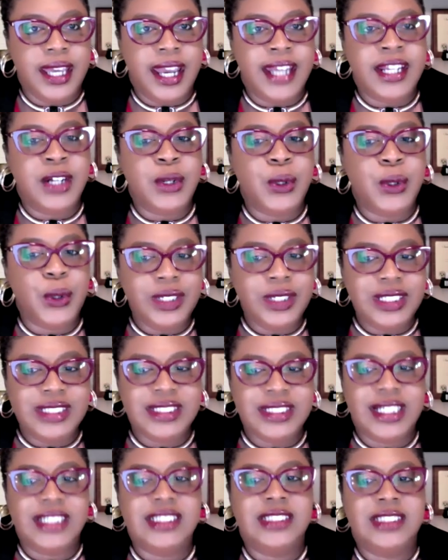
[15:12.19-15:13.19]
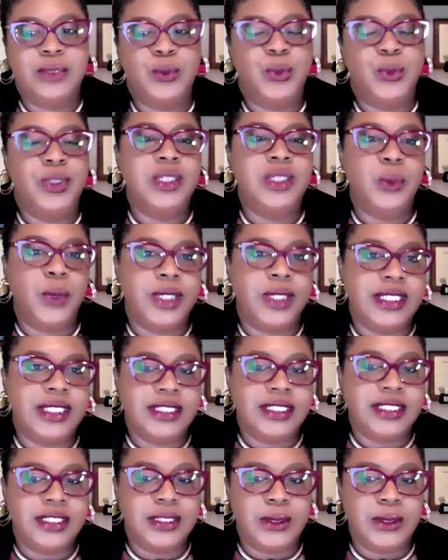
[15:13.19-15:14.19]
And our organization really
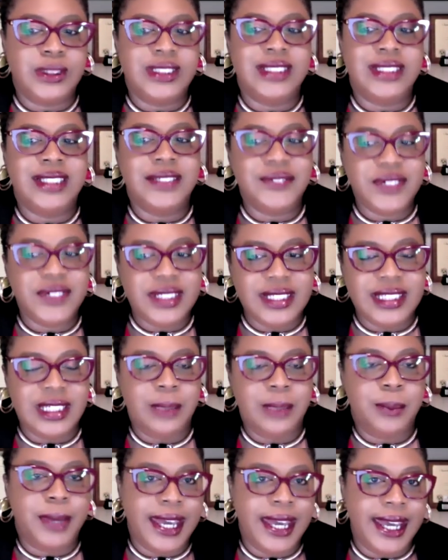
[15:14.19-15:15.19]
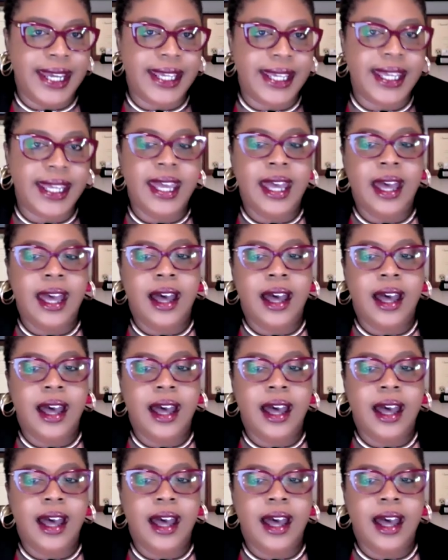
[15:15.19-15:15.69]
wanted to significantly impact